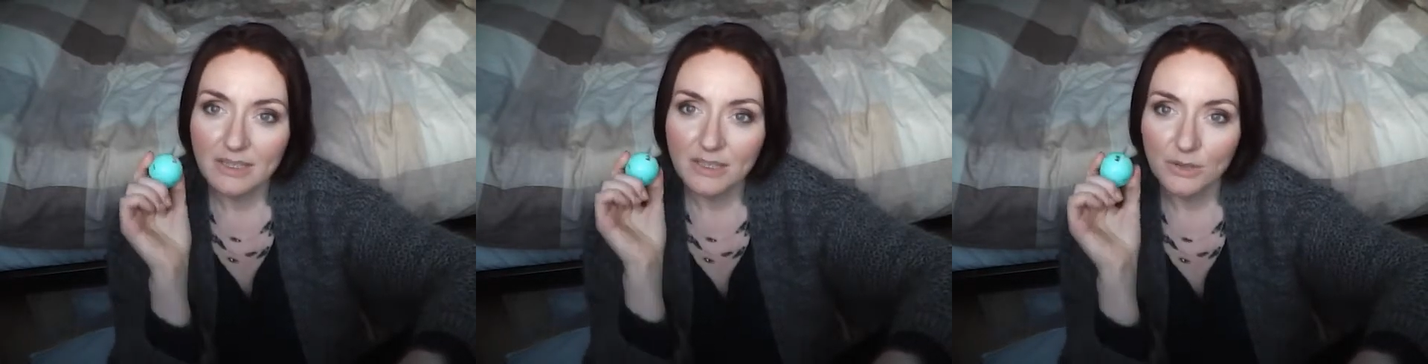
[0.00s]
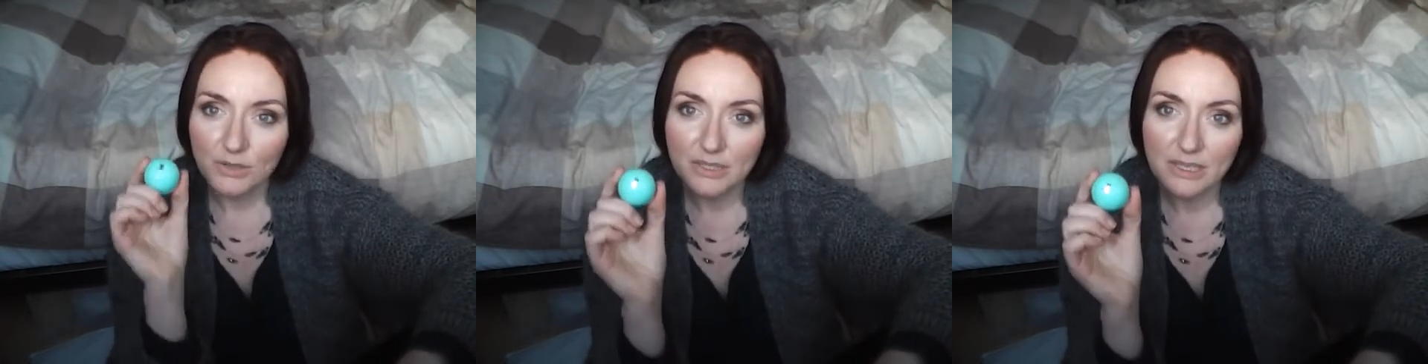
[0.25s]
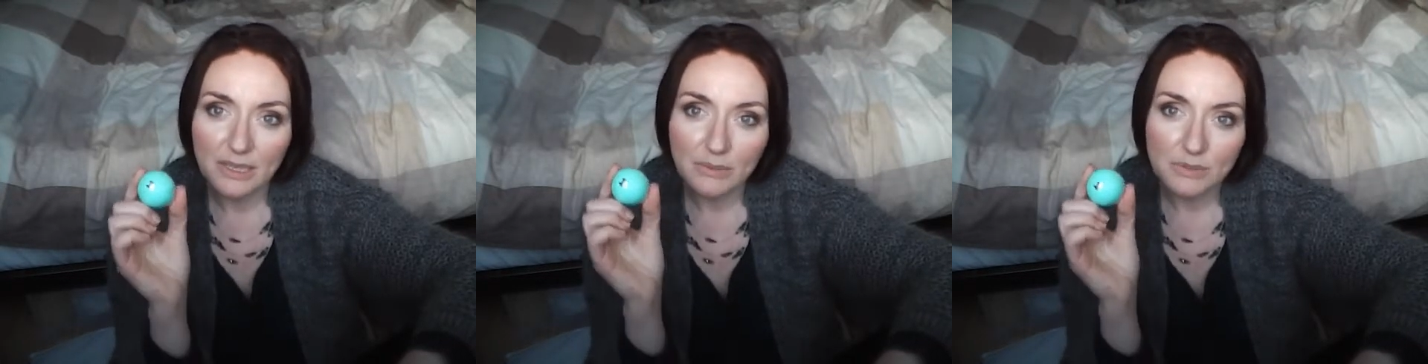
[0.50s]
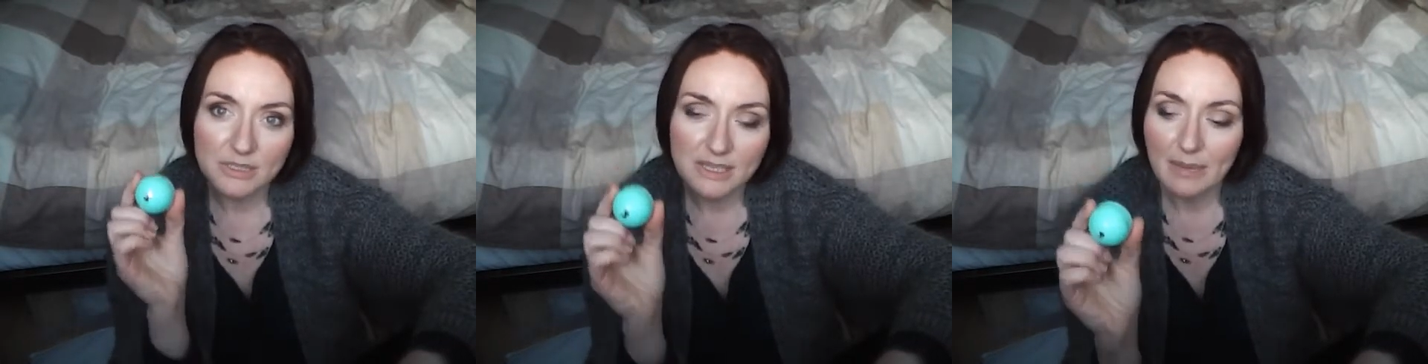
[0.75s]
The only thing I
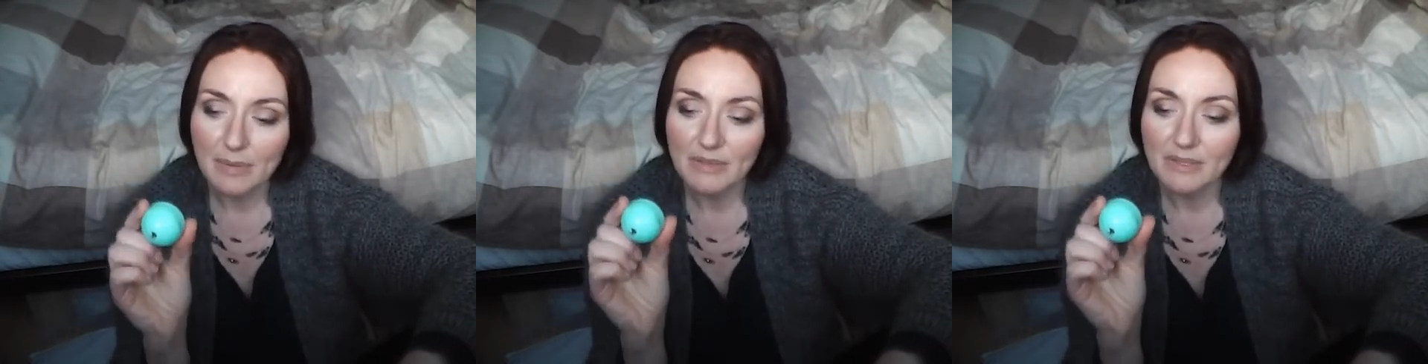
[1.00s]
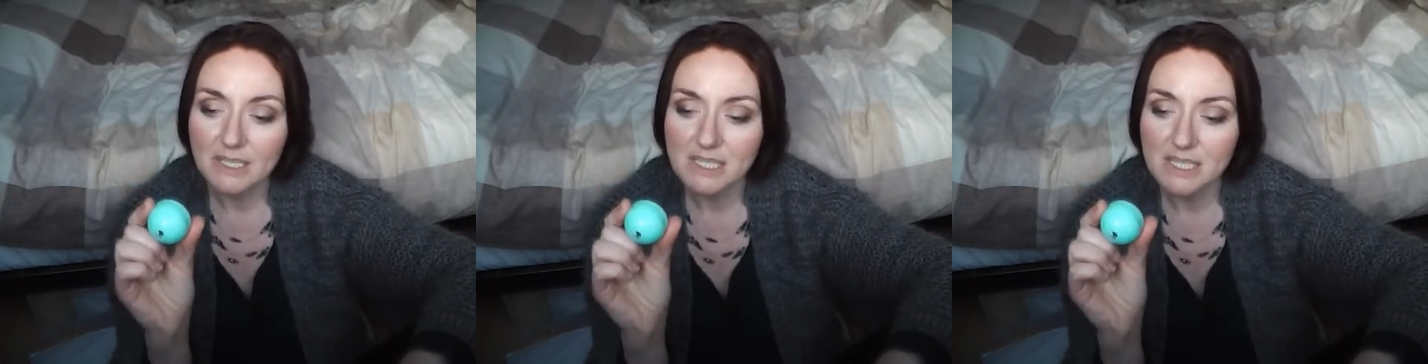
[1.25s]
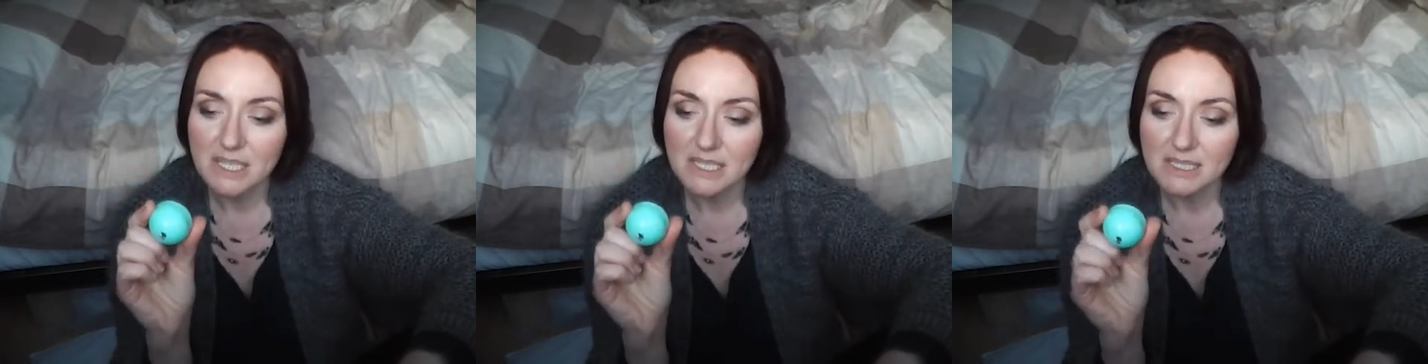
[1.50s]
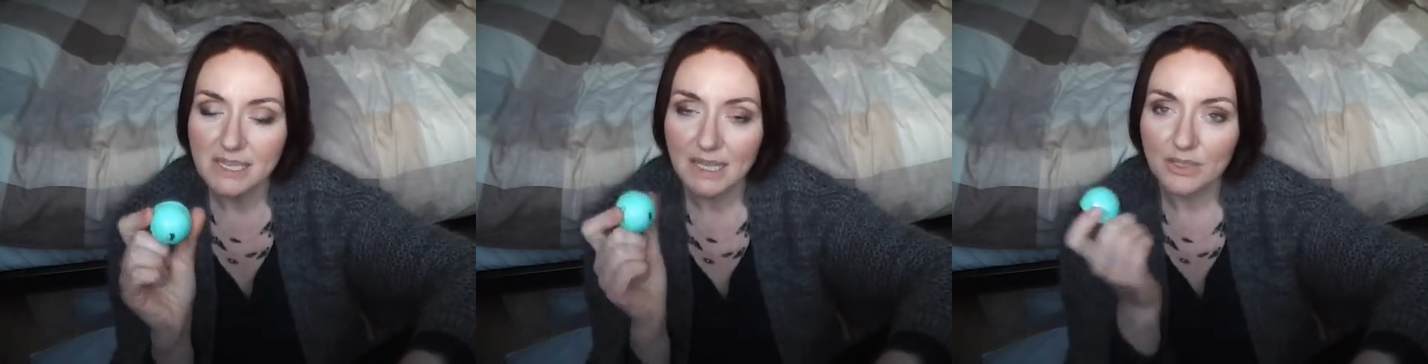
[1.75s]
would say about this
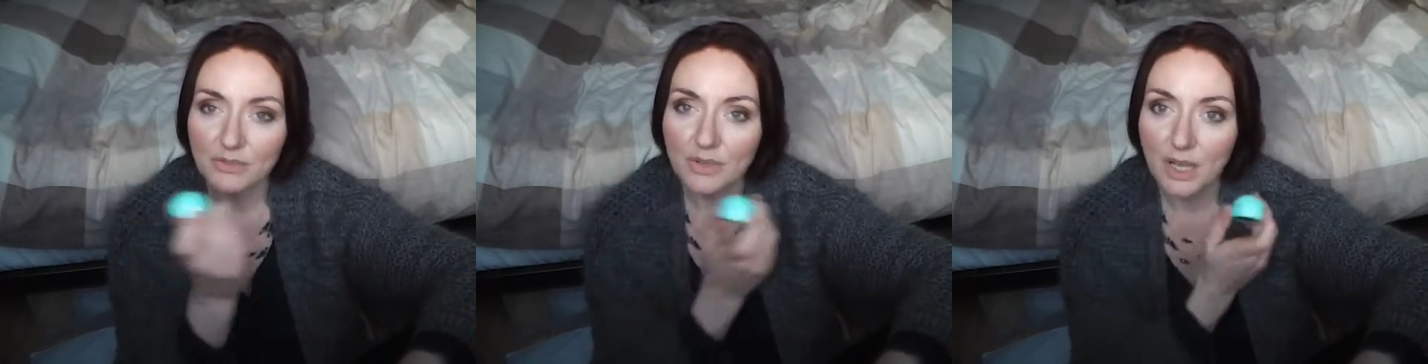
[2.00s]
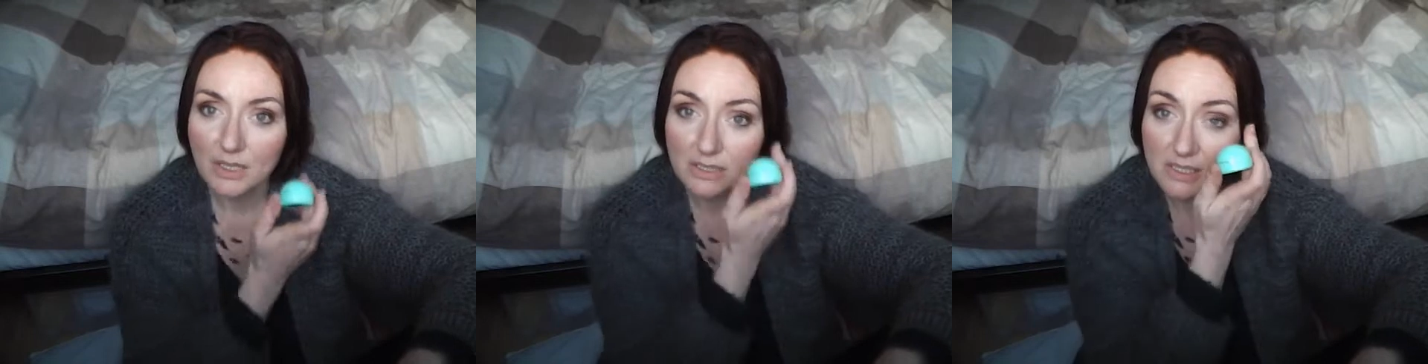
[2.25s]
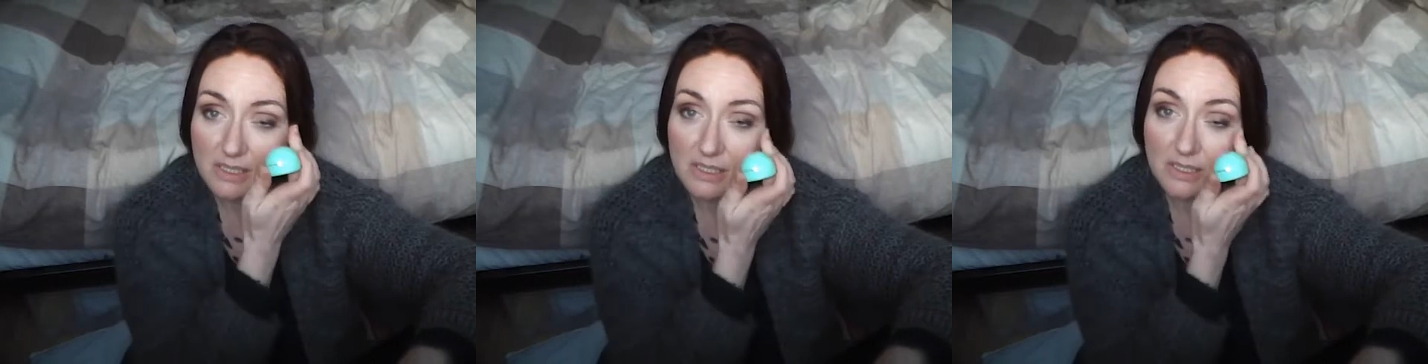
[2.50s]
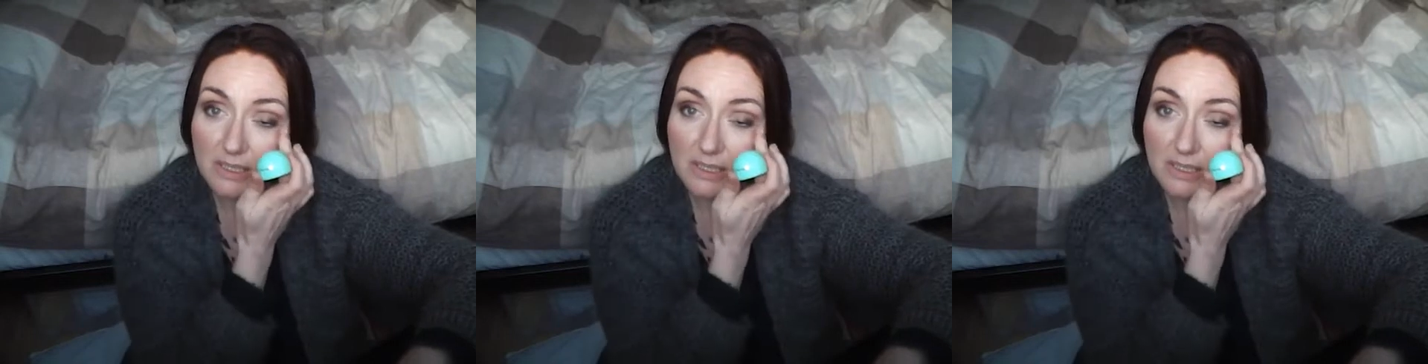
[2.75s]
is that you've got to